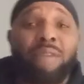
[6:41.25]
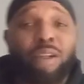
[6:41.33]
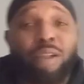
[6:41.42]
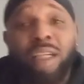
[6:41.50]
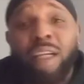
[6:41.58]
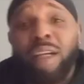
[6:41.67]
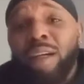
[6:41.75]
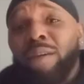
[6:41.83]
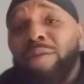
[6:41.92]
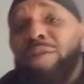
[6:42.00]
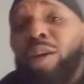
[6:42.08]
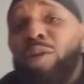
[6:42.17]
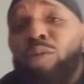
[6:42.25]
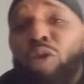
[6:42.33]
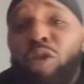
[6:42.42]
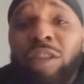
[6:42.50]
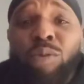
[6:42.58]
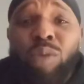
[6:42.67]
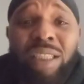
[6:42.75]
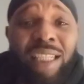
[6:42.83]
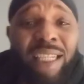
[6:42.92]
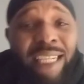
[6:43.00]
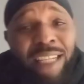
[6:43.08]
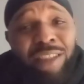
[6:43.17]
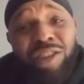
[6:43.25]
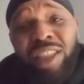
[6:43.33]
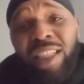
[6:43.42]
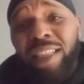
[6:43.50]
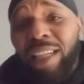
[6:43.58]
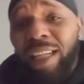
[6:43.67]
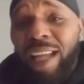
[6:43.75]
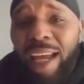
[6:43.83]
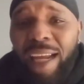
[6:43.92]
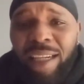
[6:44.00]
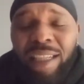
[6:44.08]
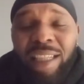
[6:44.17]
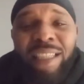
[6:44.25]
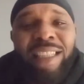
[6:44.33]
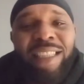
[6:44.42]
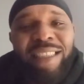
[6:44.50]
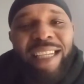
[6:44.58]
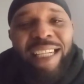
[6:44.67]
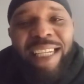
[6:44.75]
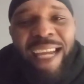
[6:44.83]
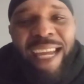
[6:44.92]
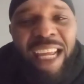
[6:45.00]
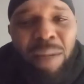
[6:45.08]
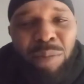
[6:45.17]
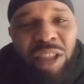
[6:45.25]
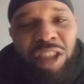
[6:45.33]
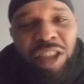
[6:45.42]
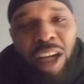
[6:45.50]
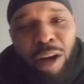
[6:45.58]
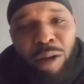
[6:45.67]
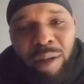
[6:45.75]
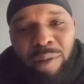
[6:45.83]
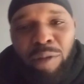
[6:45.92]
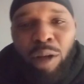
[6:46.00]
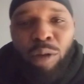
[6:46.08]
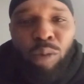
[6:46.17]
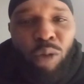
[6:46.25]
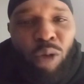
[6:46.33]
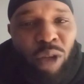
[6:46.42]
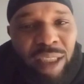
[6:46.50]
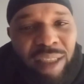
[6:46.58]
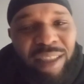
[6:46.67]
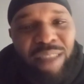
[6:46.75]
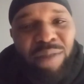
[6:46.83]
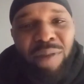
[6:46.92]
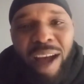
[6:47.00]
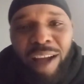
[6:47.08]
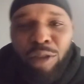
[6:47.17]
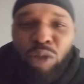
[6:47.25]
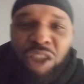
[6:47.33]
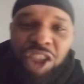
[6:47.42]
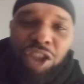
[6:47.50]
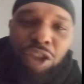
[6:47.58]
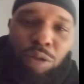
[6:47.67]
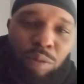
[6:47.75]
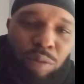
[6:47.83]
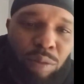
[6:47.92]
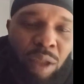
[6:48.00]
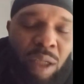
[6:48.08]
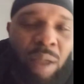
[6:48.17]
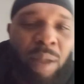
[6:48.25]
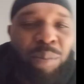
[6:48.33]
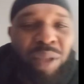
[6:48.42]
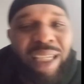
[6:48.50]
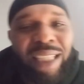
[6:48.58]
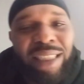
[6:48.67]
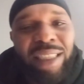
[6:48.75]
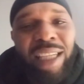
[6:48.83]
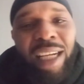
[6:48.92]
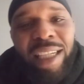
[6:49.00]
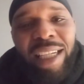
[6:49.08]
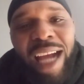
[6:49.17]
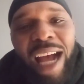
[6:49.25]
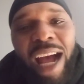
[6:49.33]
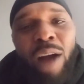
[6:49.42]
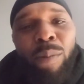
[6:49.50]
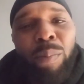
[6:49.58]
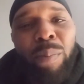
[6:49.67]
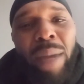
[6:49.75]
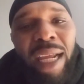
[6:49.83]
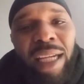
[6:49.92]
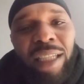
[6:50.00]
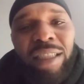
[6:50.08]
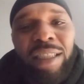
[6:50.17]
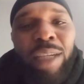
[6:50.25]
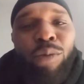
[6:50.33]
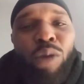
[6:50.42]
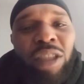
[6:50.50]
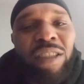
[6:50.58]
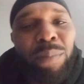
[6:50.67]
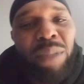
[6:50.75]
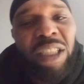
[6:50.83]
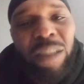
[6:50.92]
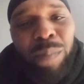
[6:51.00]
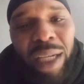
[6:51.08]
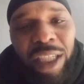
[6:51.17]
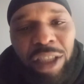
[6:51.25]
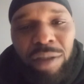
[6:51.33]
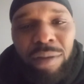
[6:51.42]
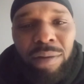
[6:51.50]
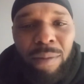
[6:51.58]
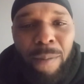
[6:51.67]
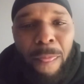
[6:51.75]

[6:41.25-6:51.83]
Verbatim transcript: for the, for the ones with the energy and the light. The game is dirty for the ones that's following suit because God made us. He wants us to be special.